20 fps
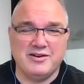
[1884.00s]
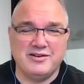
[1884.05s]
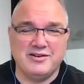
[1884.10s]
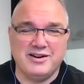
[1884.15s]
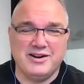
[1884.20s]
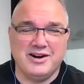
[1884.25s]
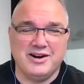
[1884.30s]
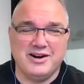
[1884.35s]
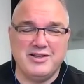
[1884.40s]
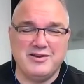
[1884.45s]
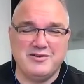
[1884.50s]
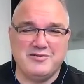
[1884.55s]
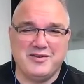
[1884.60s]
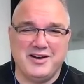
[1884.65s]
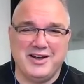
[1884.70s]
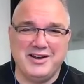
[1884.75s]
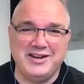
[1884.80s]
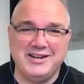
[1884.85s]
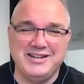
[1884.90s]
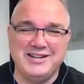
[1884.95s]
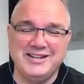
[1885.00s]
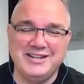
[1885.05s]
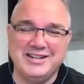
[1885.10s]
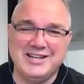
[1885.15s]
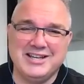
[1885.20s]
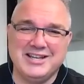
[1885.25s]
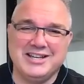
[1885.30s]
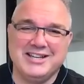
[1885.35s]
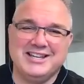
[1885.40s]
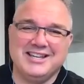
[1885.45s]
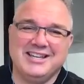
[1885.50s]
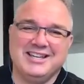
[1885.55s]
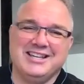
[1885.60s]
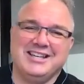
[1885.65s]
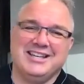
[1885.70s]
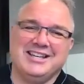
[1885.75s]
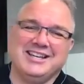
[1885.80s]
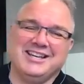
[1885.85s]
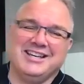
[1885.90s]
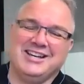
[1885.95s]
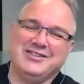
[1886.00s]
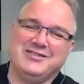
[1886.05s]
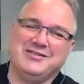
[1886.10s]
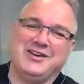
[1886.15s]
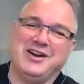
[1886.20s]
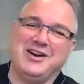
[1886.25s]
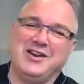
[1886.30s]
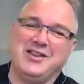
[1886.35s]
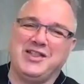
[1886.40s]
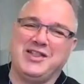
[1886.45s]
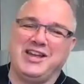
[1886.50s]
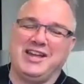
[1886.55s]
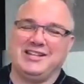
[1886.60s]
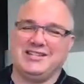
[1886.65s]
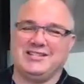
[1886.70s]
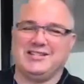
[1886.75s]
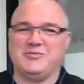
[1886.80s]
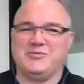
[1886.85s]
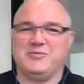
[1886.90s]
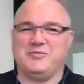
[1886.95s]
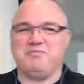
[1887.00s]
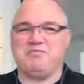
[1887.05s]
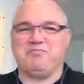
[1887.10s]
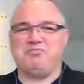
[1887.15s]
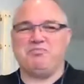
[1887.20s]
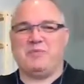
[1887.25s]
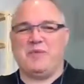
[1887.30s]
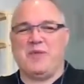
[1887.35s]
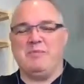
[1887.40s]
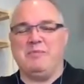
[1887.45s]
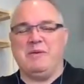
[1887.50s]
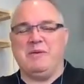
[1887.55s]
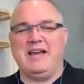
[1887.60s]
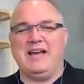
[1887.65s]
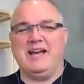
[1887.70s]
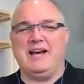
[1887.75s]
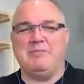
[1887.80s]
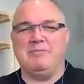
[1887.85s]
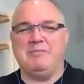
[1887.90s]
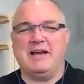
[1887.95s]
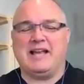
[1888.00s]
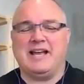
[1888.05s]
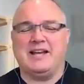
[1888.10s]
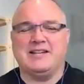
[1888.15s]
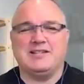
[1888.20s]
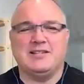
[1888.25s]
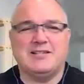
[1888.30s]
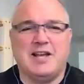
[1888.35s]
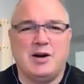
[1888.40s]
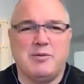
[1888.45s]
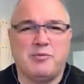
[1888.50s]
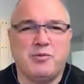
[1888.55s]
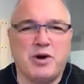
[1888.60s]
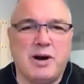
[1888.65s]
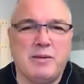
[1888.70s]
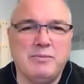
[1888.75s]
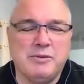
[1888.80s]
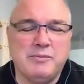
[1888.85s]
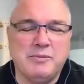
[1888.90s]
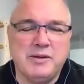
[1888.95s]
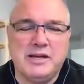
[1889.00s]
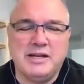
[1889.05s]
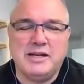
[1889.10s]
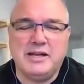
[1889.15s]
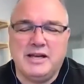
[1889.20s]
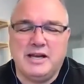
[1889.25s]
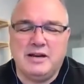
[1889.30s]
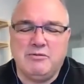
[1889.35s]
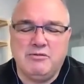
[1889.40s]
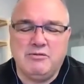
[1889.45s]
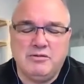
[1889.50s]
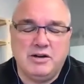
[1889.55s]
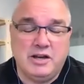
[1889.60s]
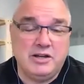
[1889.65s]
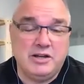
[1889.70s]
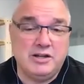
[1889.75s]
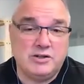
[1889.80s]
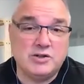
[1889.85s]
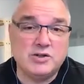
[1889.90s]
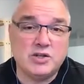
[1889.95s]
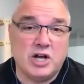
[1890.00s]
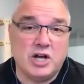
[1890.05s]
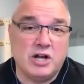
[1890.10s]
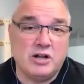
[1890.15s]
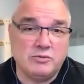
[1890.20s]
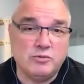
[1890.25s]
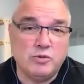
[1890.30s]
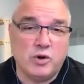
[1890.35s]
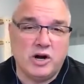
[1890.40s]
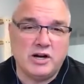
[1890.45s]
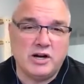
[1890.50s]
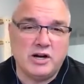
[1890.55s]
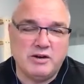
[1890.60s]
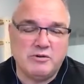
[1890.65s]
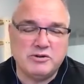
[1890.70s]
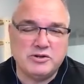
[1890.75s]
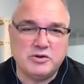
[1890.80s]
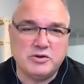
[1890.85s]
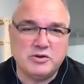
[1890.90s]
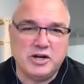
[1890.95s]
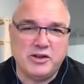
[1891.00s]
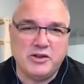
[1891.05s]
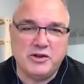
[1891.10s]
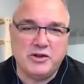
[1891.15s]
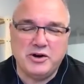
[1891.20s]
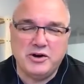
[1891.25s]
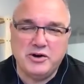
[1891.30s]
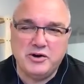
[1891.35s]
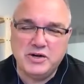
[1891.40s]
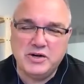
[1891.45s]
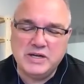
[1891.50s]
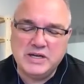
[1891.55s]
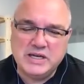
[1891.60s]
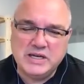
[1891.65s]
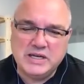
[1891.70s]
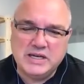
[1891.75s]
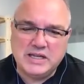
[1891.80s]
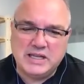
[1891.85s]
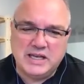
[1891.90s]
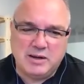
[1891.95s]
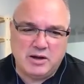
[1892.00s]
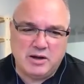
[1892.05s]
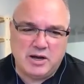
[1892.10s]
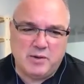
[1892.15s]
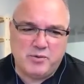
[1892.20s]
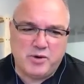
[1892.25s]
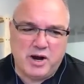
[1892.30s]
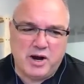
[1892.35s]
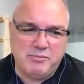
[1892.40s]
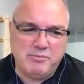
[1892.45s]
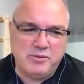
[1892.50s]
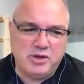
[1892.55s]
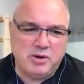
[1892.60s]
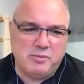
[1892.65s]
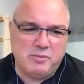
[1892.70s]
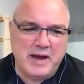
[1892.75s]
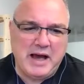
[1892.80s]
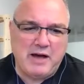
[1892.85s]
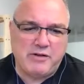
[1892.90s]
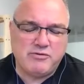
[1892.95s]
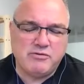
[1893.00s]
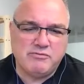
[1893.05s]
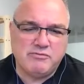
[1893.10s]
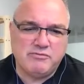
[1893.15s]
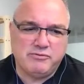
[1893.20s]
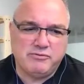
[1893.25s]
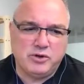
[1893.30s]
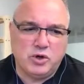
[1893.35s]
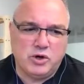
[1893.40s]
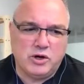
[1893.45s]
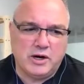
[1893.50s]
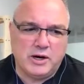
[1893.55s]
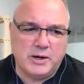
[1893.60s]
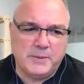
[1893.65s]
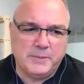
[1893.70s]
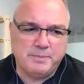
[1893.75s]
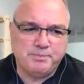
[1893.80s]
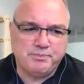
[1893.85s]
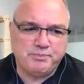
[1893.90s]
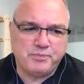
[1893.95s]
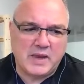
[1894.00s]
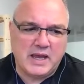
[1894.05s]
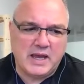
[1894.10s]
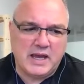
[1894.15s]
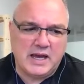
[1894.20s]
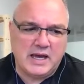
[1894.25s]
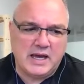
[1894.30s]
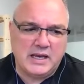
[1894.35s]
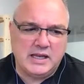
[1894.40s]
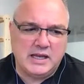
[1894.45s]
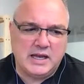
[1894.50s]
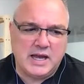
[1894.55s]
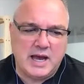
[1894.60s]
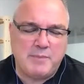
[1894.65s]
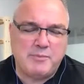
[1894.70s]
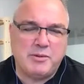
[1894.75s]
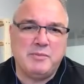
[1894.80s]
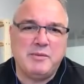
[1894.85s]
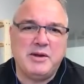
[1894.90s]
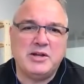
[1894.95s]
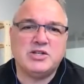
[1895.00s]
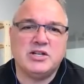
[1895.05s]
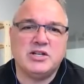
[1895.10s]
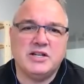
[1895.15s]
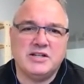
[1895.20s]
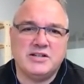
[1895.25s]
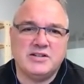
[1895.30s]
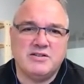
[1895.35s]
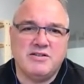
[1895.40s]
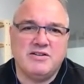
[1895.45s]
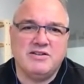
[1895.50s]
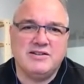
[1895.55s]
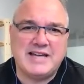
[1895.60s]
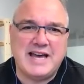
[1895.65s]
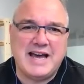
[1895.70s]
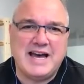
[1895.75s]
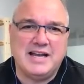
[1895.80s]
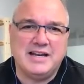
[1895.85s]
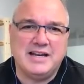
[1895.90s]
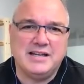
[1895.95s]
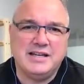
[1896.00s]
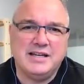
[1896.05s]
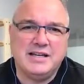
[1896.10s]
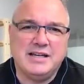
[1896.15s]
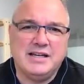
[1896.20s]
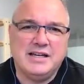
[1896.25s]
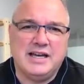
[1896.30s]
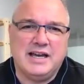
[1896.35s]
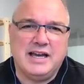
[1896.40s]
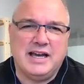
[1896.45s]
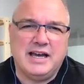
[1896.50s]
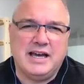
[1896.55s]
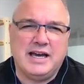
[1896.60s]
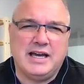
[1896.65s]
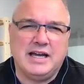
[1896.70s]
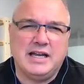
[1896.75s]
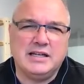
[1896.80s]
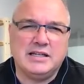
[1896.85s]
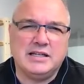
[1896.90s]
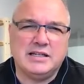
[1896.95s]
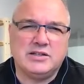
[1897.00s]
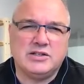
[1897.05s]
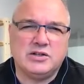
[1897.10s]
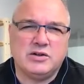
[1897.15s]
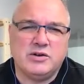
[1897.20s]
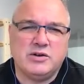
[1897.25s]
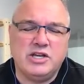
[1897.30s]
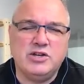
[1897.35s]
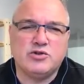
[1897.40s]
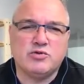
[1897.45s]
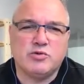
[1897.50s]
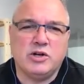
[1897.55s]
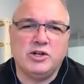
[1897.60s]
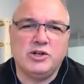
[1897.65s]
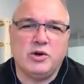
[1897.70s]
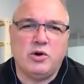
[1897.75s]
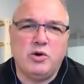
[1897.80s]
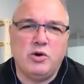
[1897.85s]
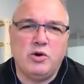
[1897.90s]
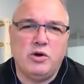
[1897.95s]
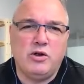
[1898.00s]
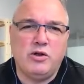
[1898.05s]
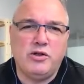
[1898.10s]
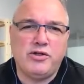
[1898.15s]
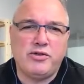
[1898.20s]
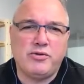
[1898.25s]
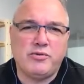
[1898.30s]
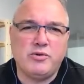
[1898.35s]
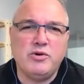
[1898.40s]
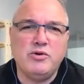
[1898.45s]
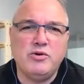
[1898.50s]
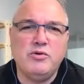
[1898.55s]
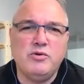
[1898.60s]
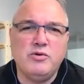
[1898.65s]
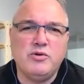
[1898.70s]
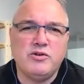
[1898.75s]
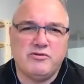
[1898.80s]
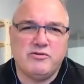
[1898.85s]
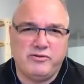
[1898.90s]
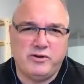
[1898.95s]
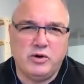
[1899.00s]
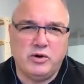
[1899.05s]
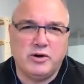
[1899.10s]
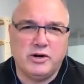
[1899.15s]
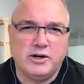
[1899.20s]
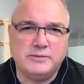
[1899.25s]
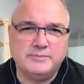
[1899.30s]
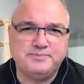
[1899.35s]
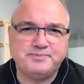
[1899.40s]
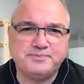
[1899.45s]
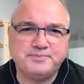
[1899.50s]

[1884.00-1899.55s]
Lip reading: or other fun things. My cousins had a problem and this is all work they were doing on their own. They had a problem in their bathroom floor, and they happened to mention it to their dad. And so he drilled a hole through the floor